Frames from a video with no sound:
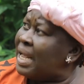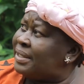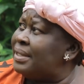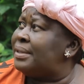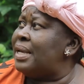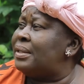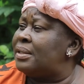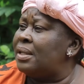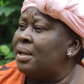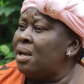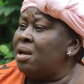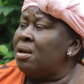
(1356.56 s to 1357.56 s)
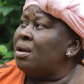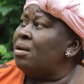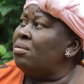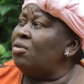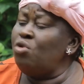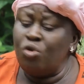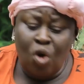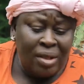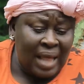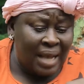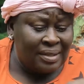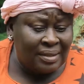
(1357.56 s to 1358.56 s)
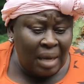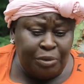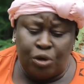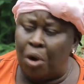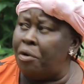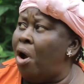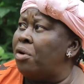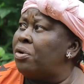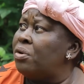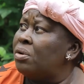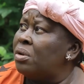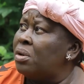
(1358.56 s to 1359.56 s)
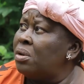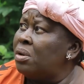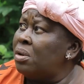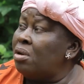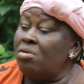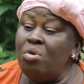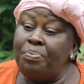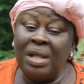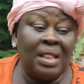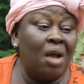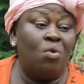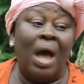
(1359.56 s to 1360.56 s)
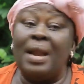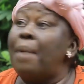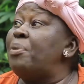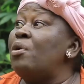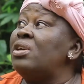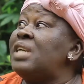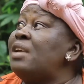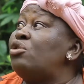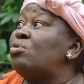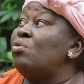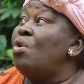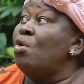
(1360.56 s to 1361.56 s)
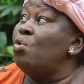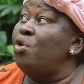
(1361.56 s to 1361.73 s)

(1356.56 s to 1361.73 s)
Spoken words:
That is it. You don't accept your wrong. You better go and apologize to